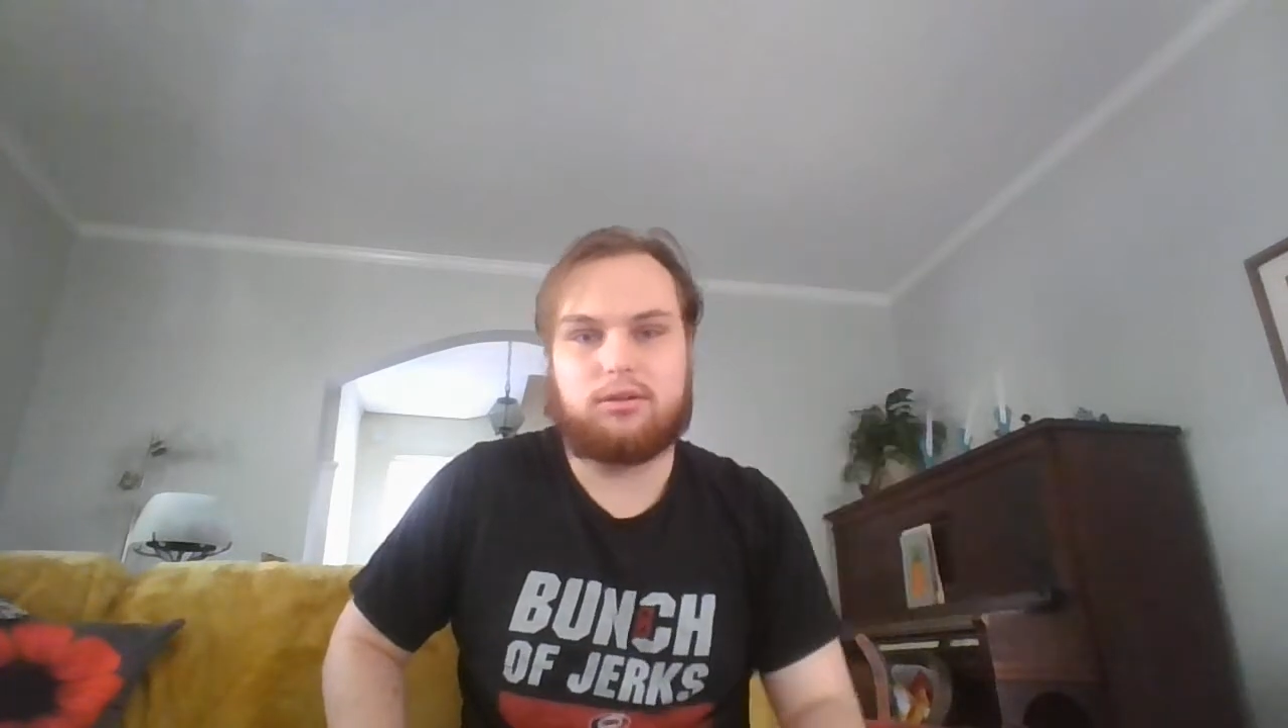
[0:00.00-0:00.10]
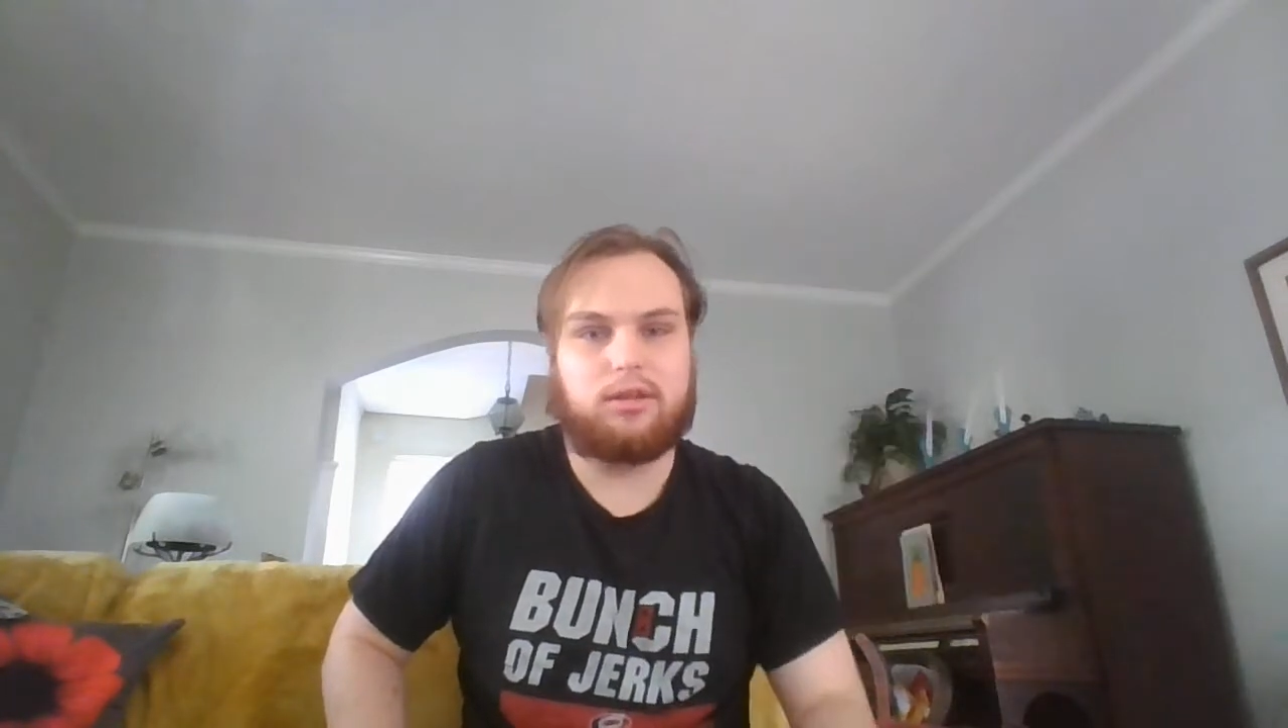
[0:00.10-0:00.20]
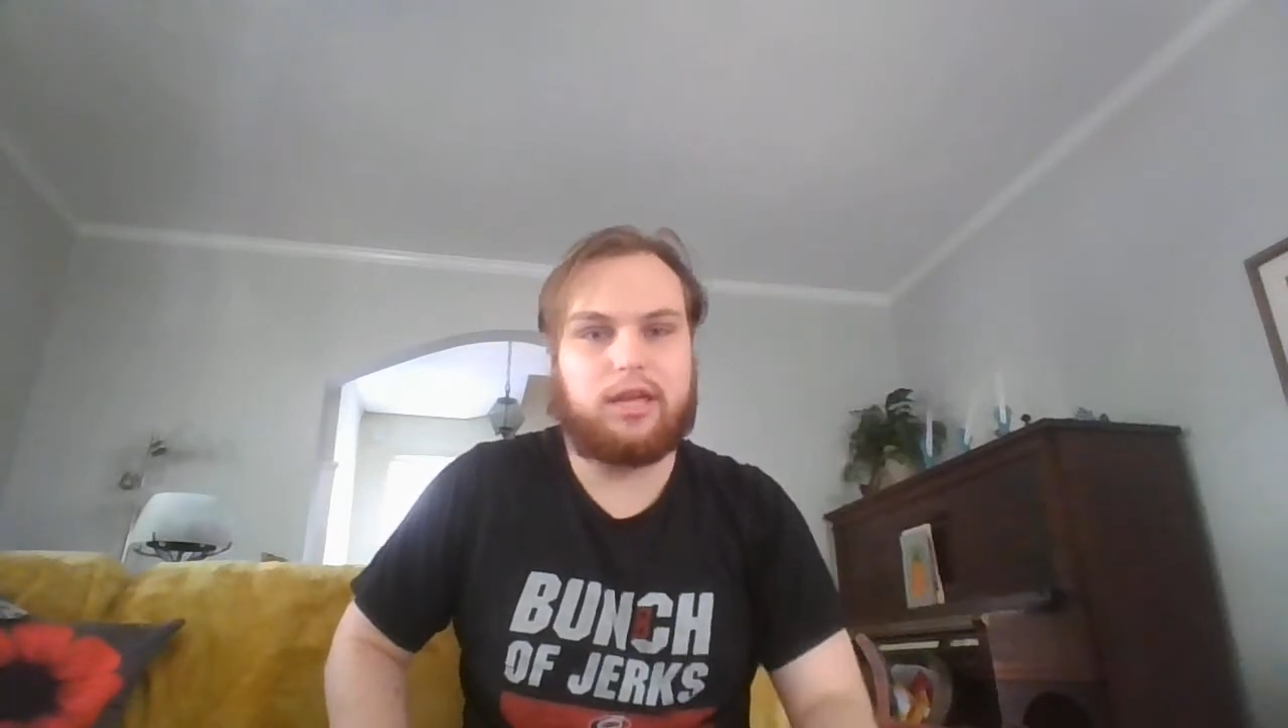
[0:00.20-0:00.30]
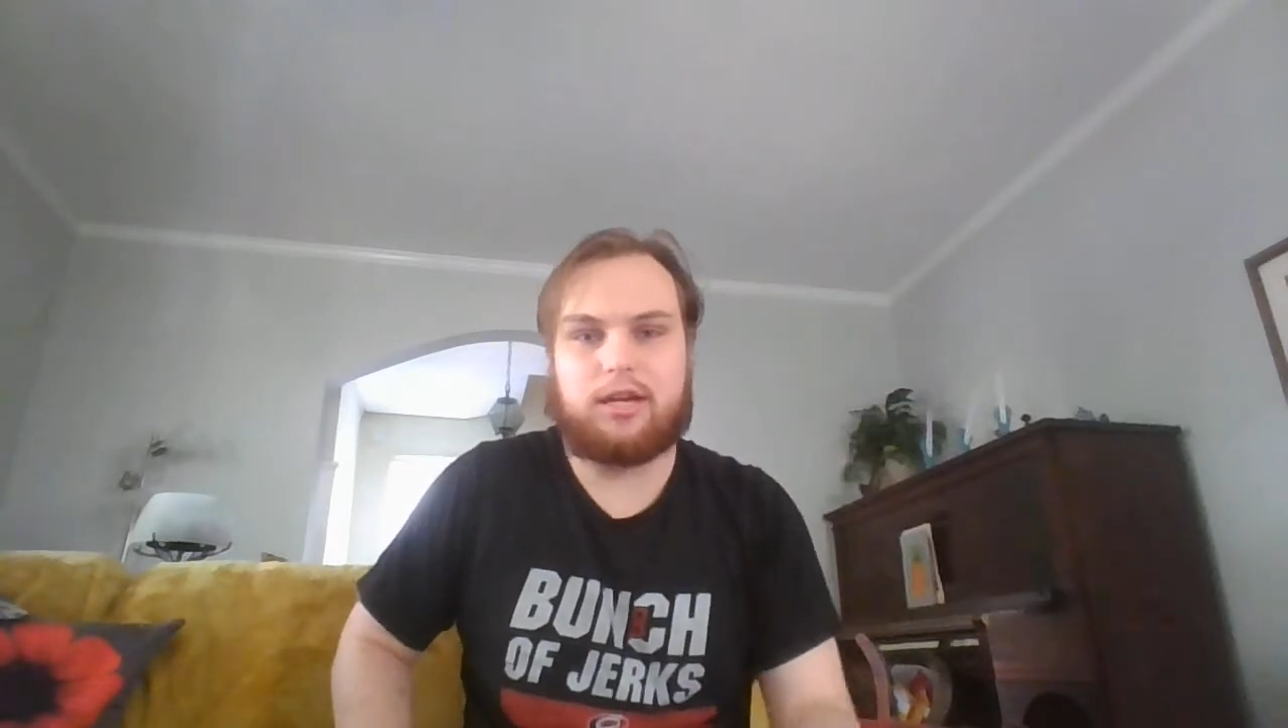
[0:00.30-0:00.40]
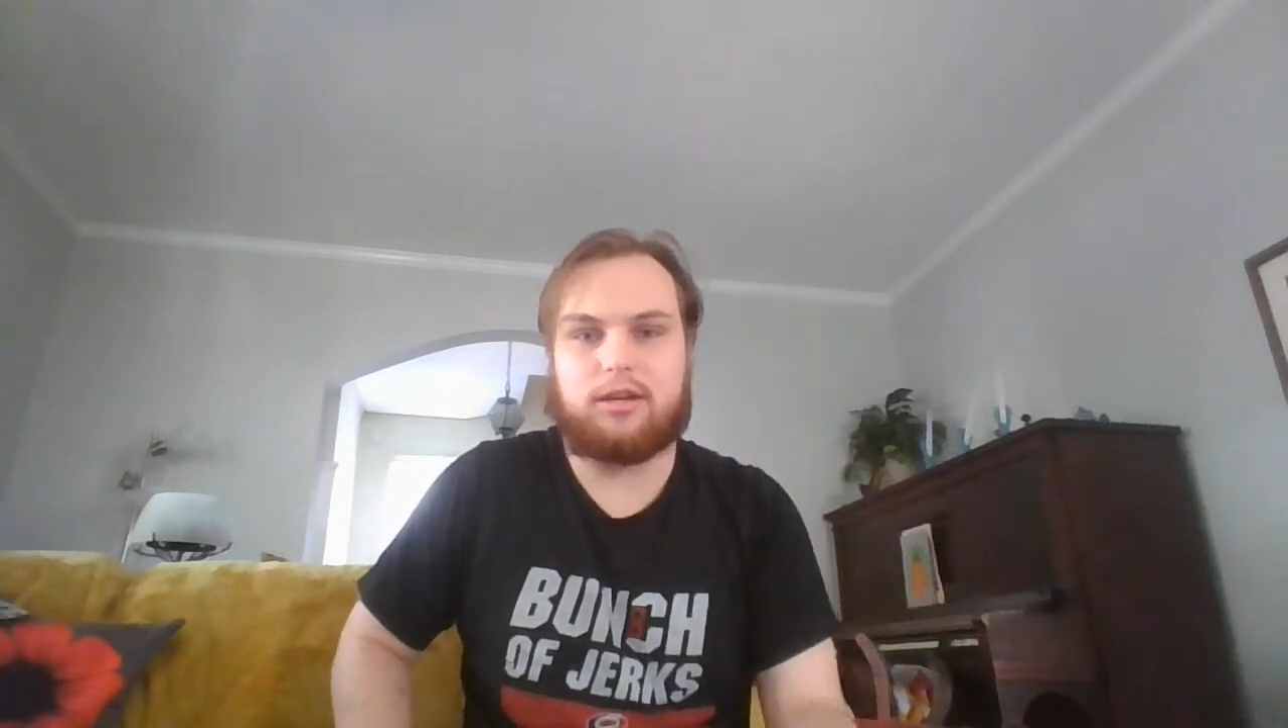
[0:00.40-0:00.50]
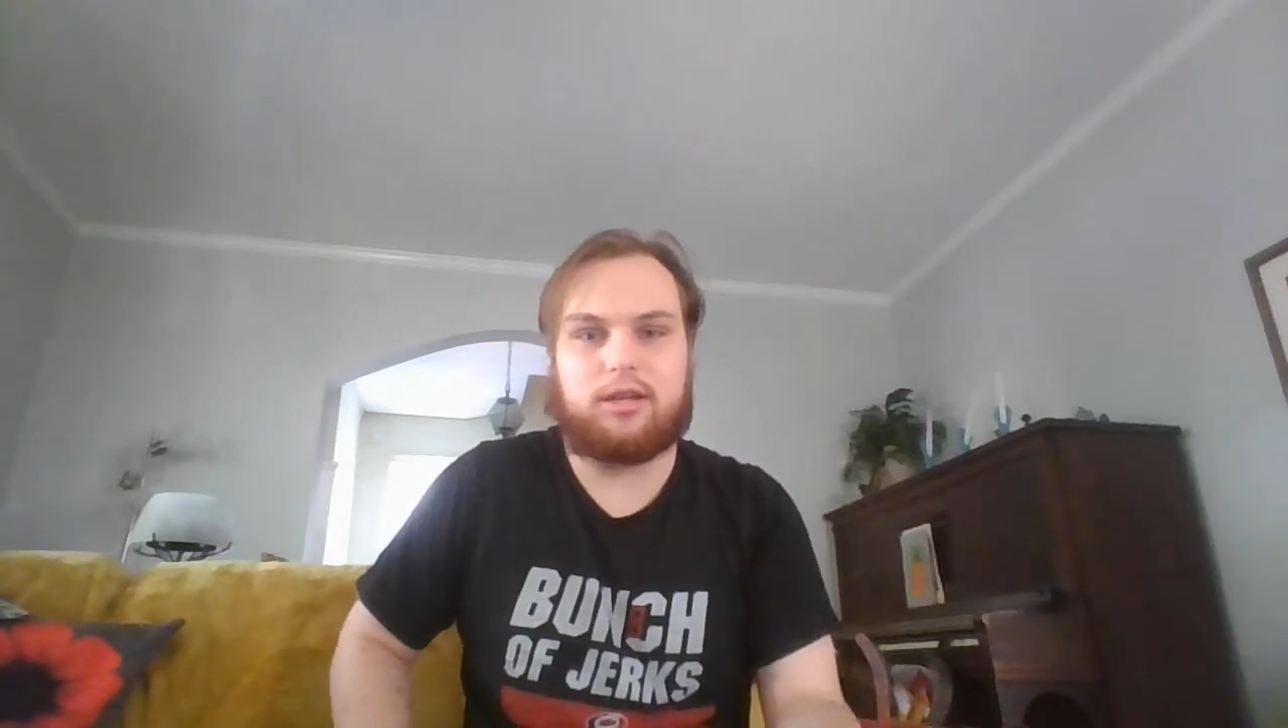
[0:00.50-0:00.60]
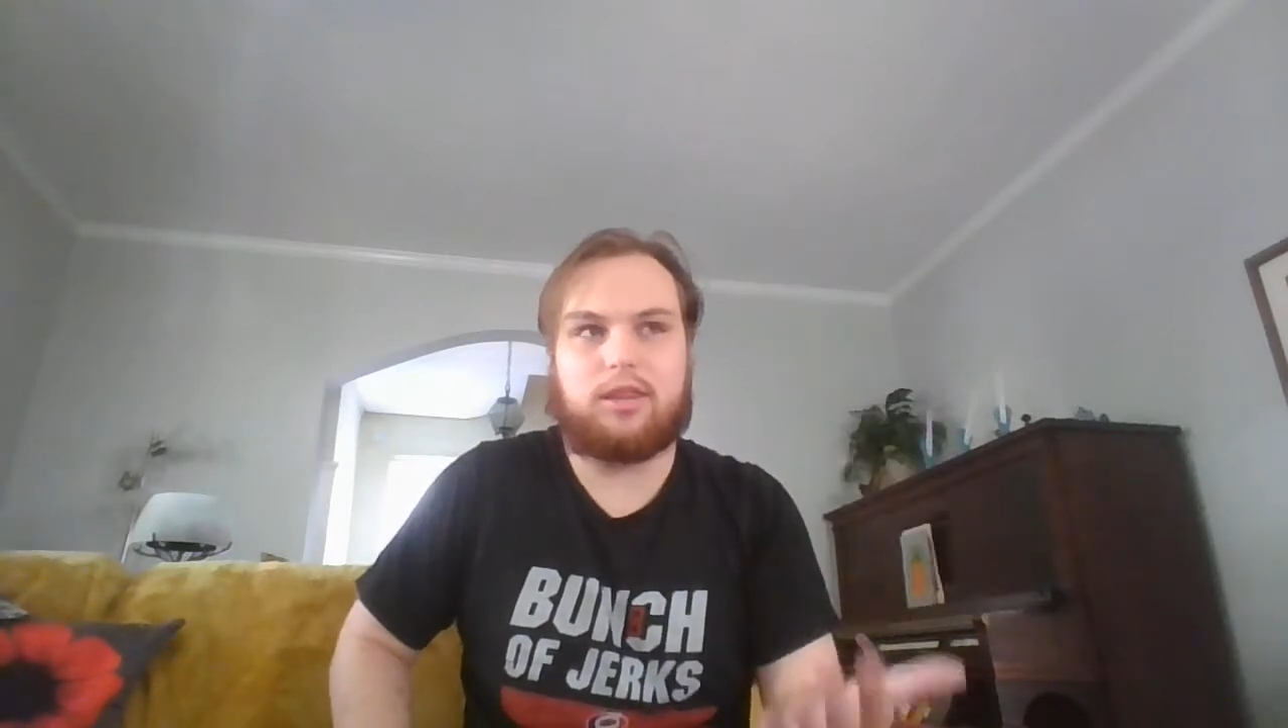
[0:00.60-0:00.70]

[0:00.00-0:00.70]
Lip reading: Like